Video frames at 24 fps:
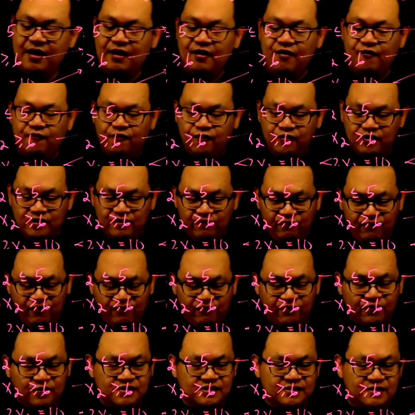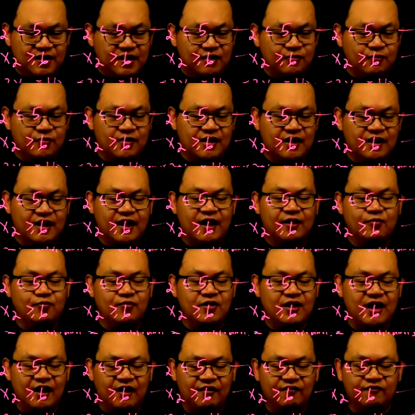For the fifth constraint, we
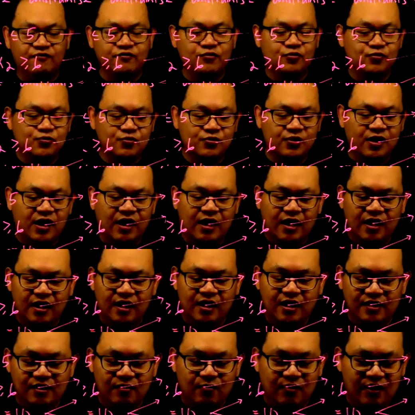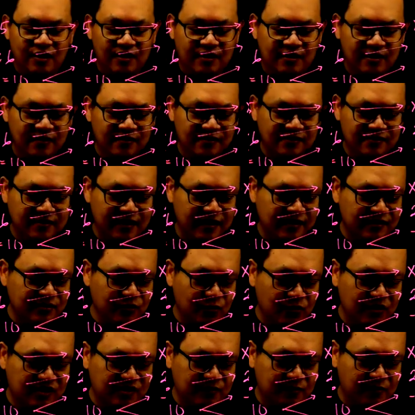have an equality constraint, so
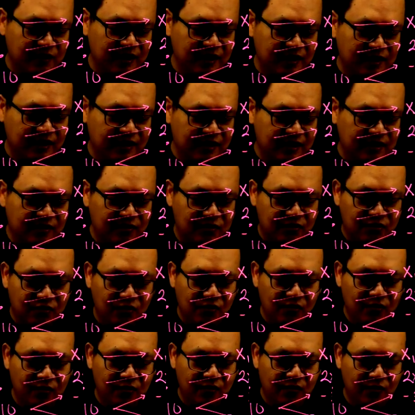we split it into 2.